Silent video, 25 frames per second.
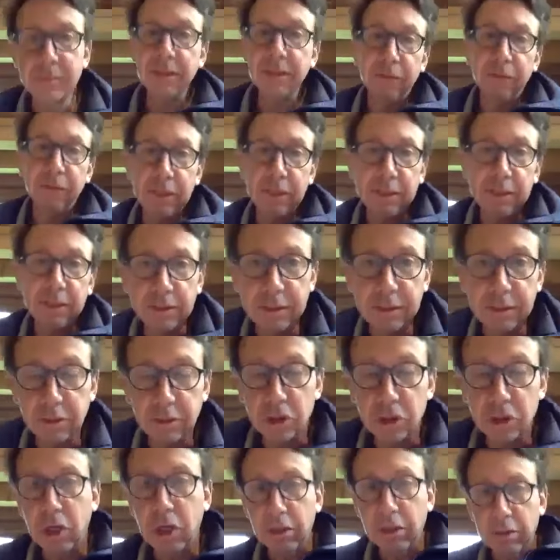is
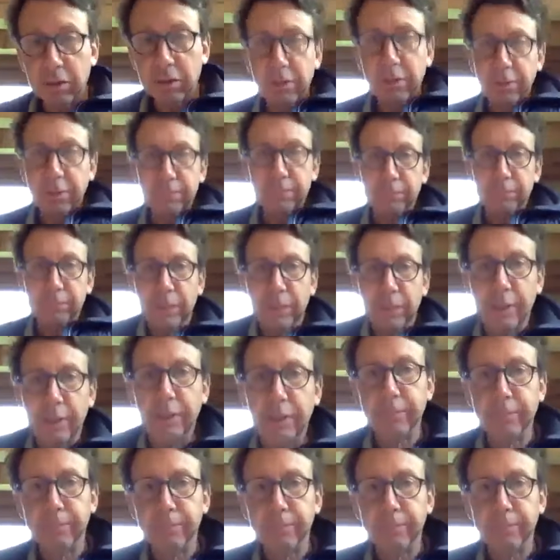inflicting a shock,
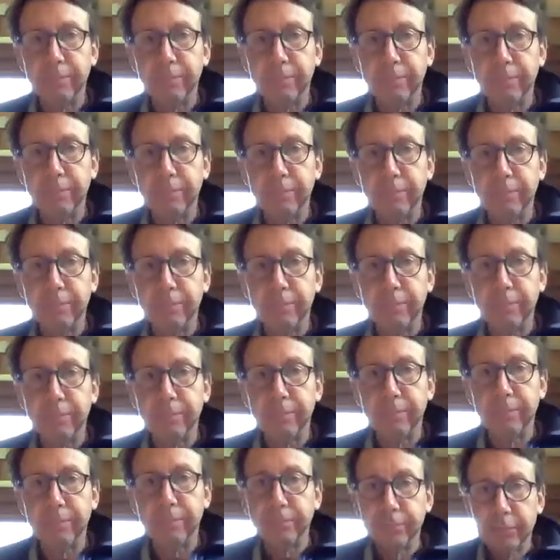um, an
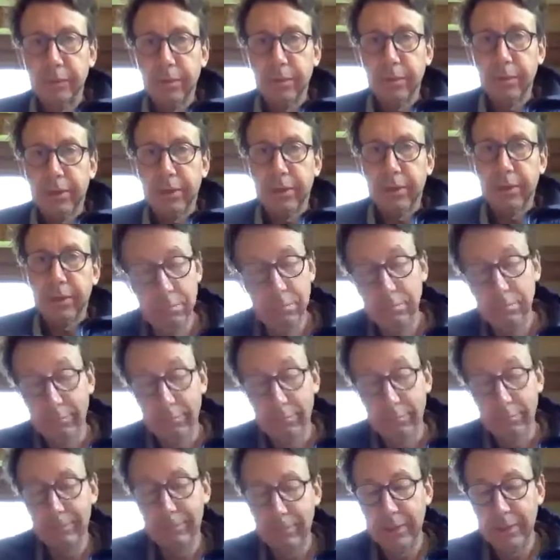economic shock,
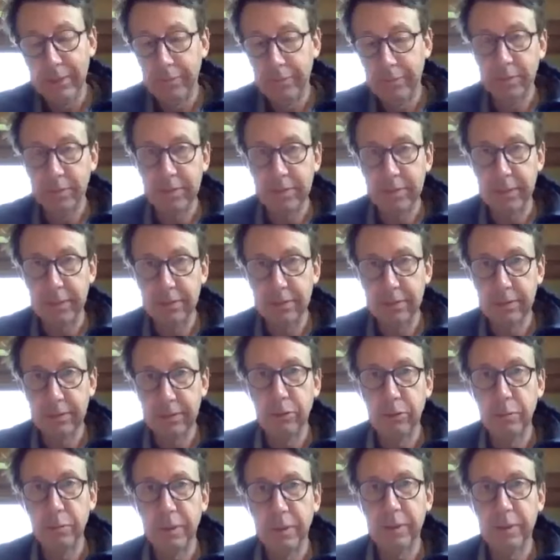leaving
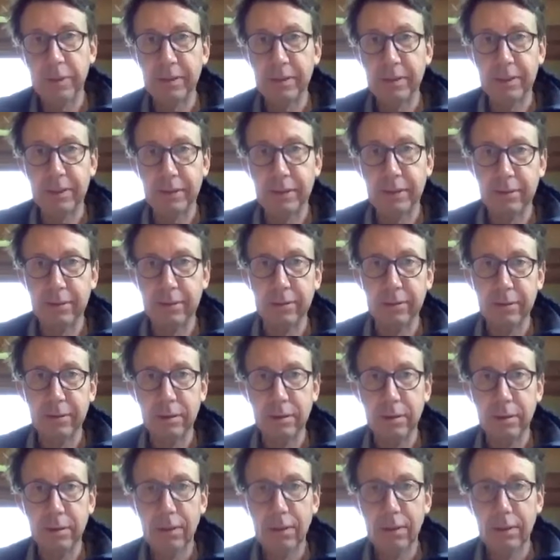aside the
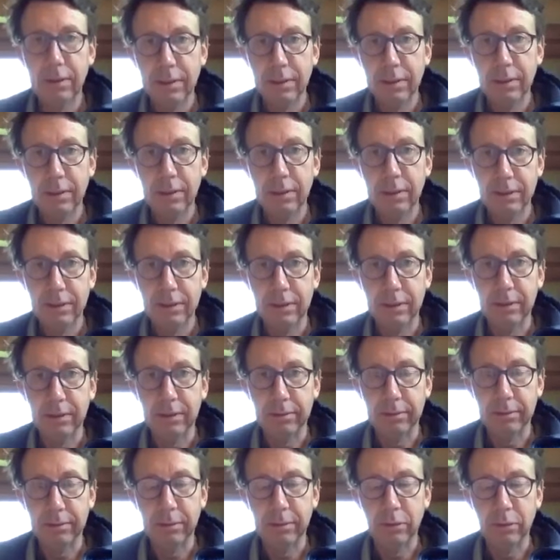humanitarian
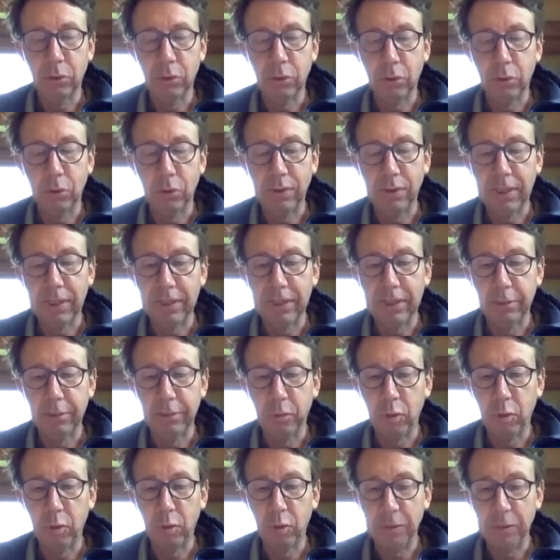uh, toll at
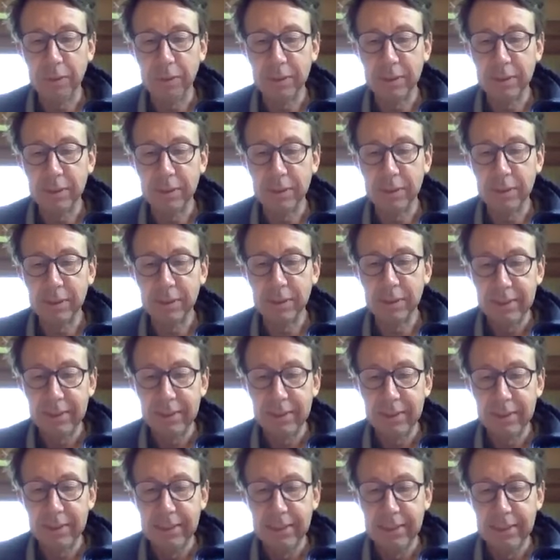the moment,
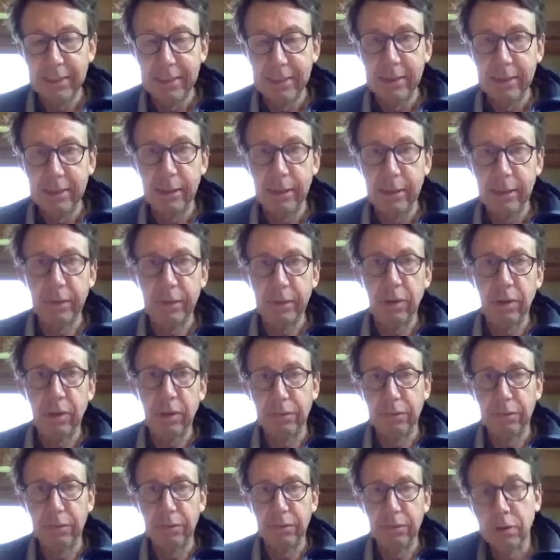um,
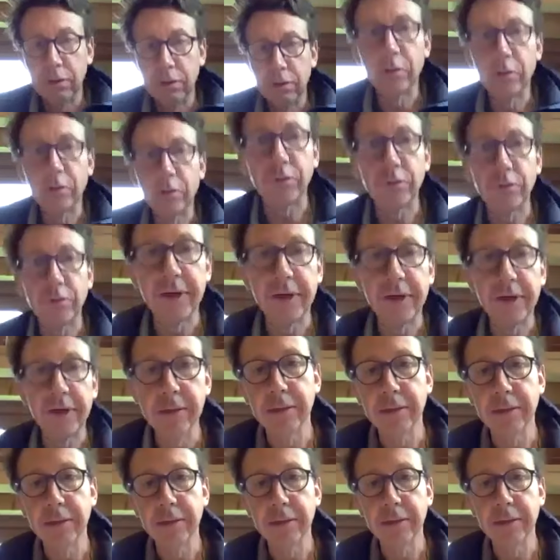of uh,
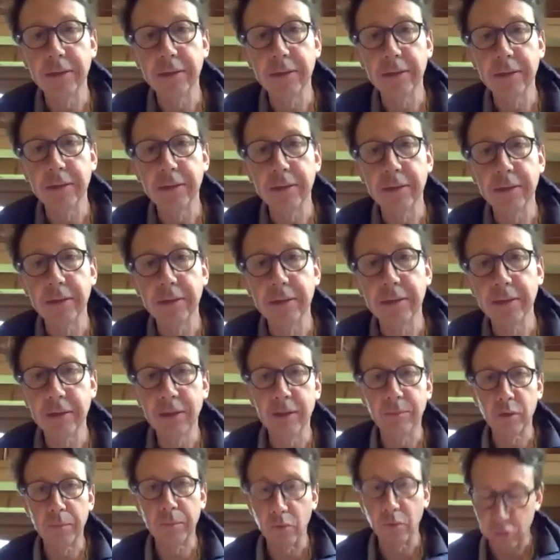unprecedented uh,
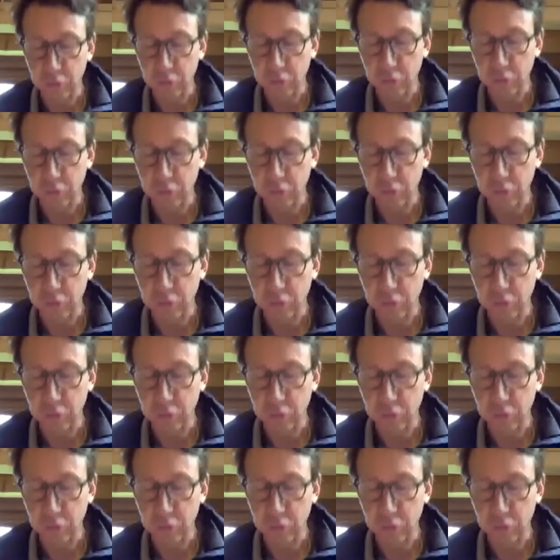proportions.